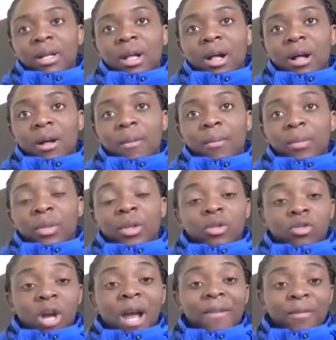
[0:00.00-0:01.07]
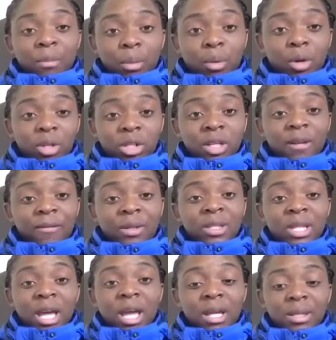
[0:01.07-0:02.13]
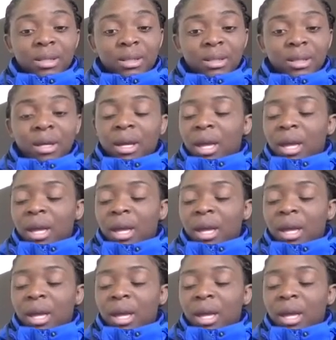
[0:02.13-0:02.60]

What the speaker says: the driving portion of the test.